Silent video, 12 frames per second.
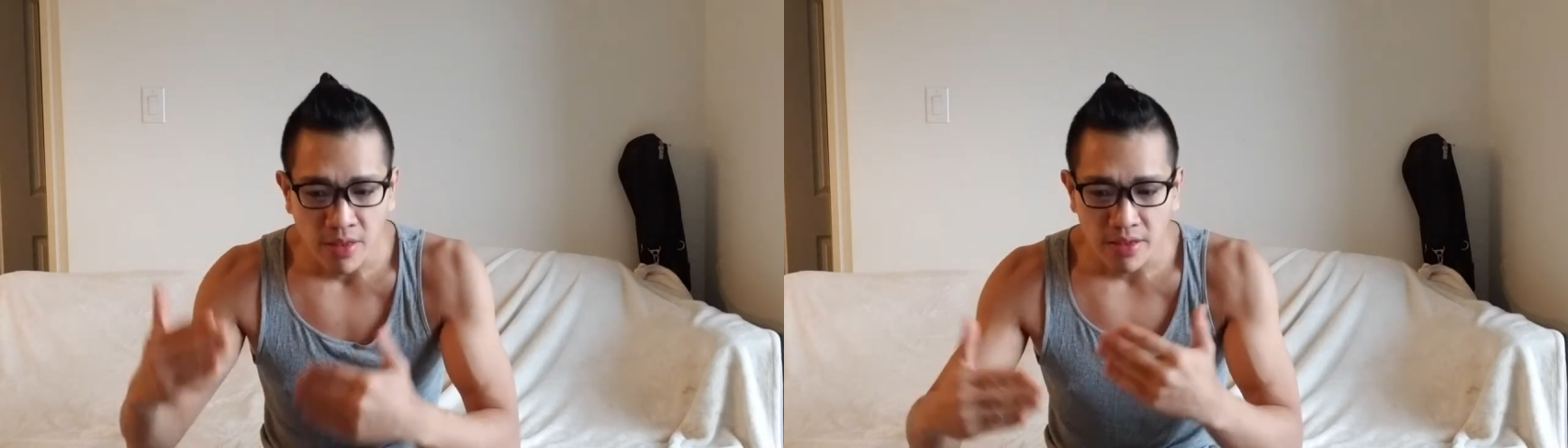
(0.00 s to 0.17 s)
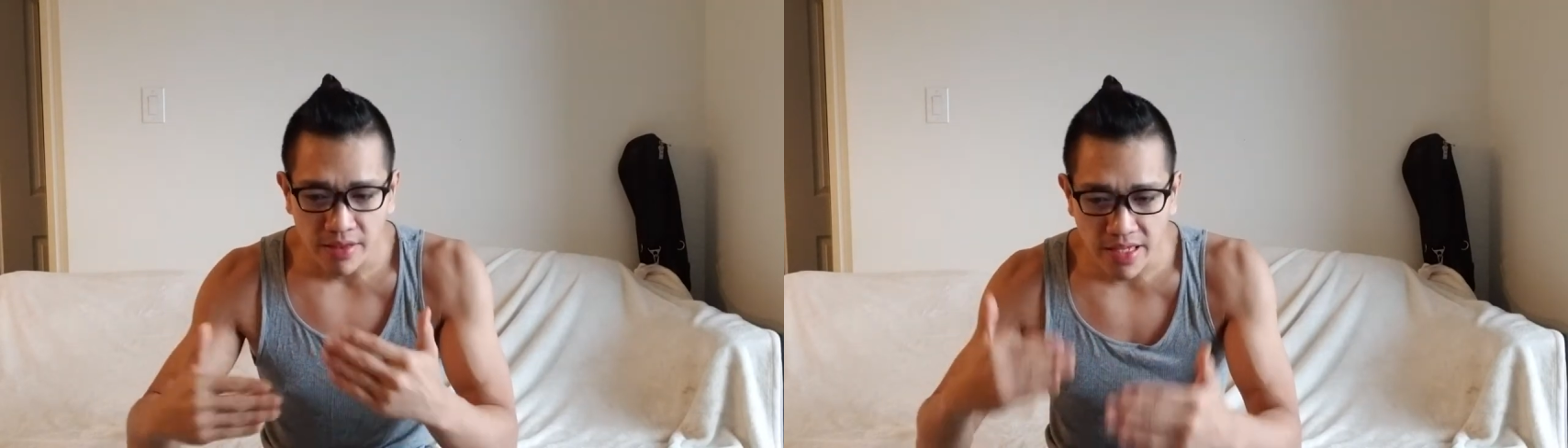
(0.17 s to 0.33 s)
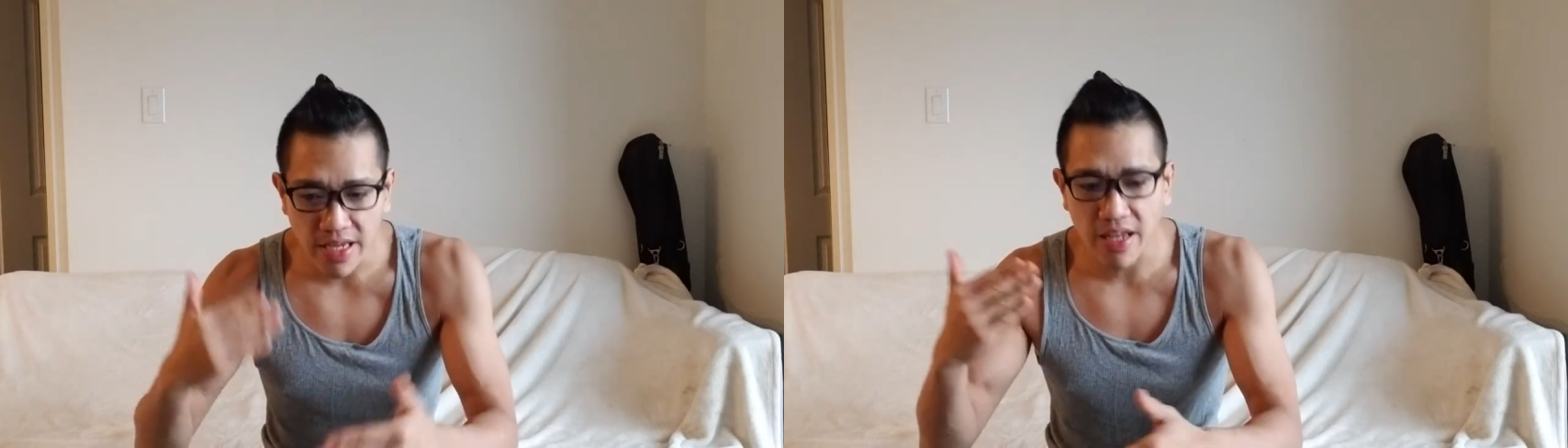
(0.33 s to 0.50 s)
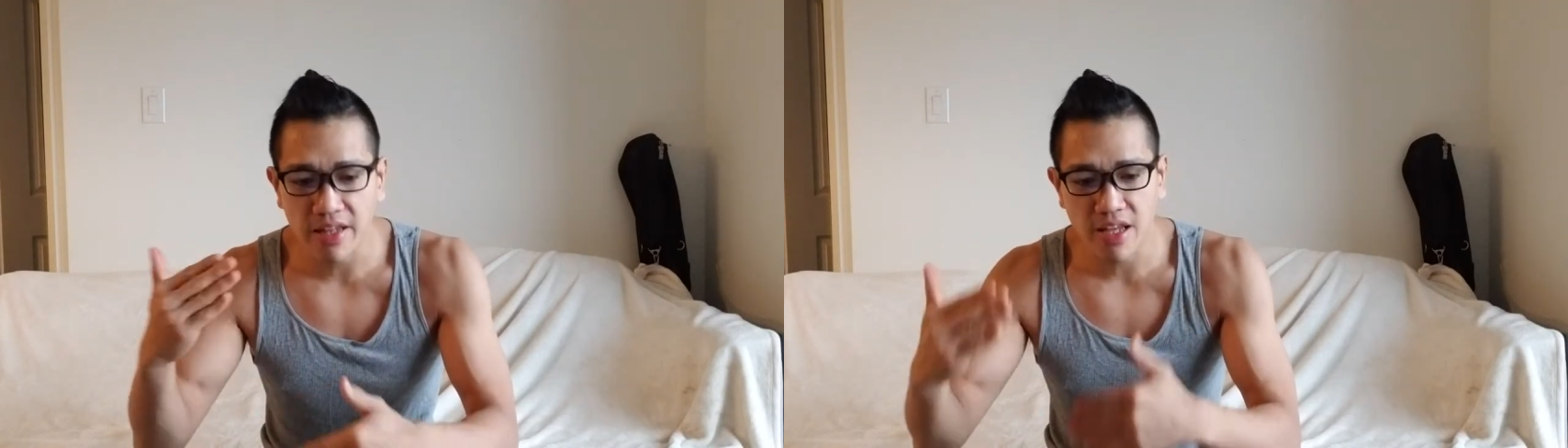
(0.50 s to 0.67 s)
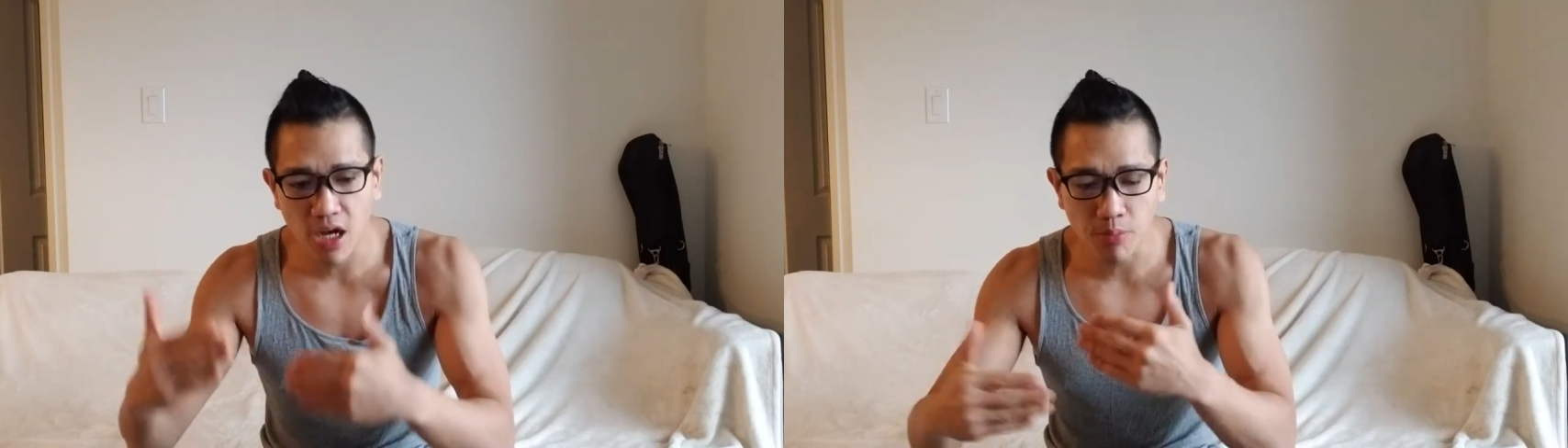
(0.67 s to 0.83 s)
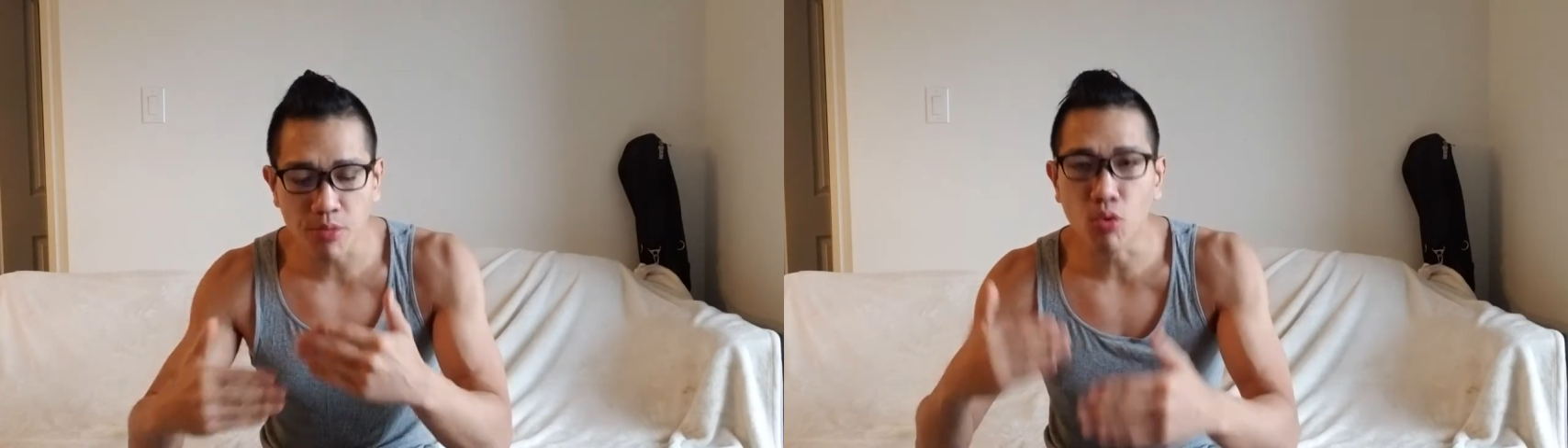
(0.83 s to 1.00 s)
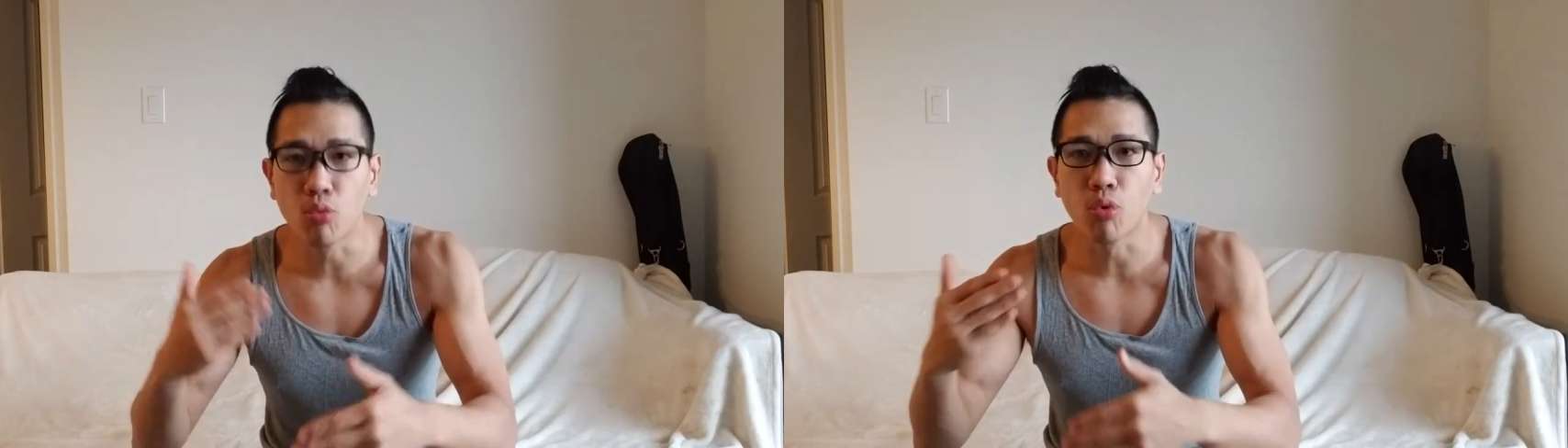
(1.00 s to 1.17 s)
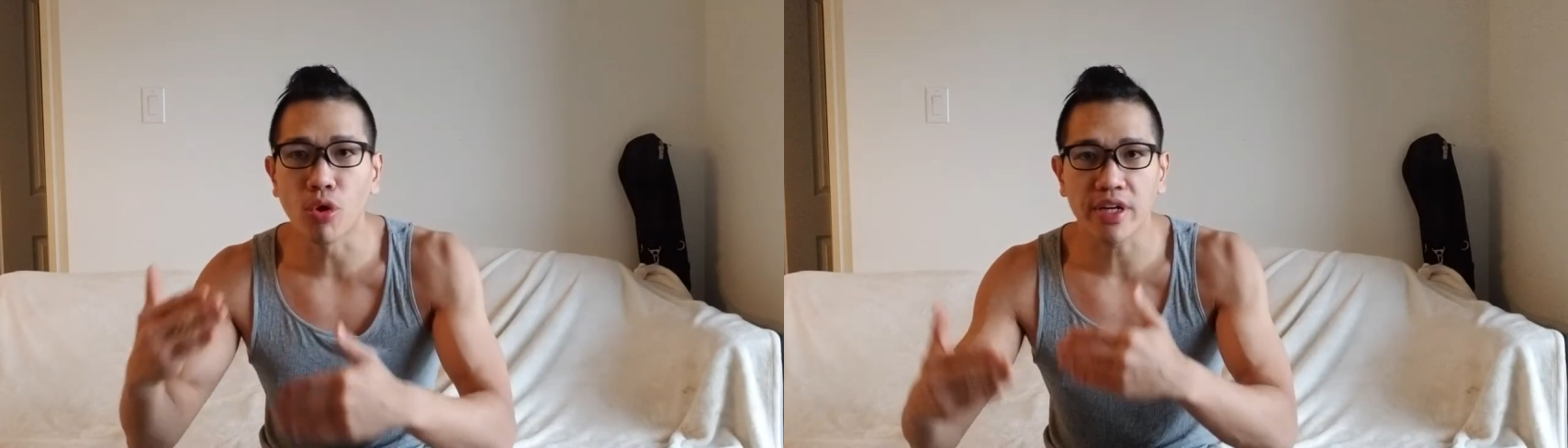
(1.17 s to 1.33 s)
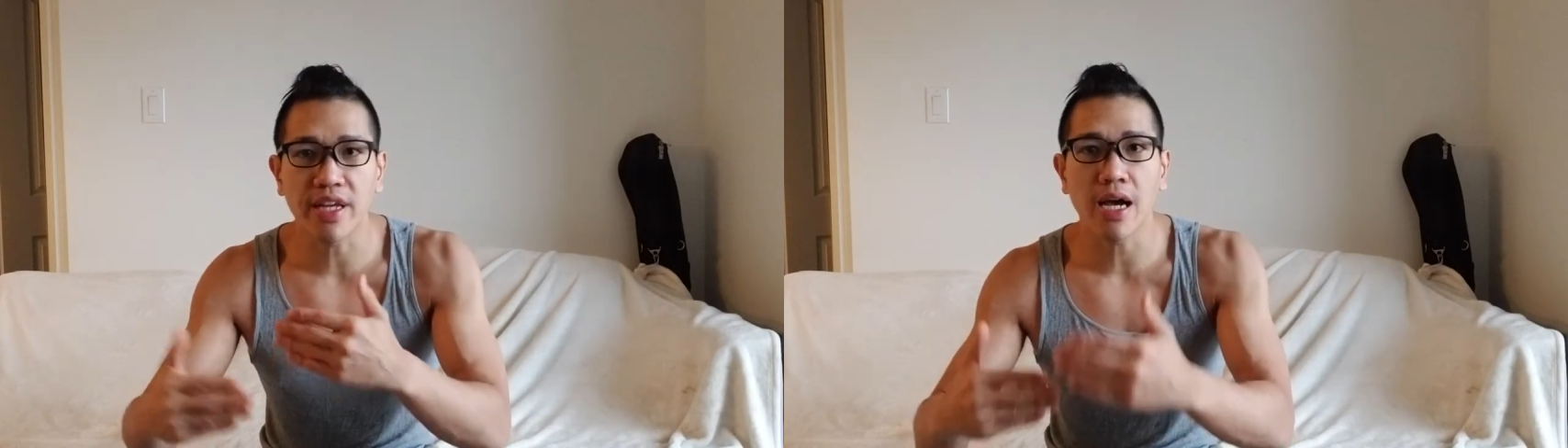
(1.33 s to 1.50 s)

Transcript: they, they help you work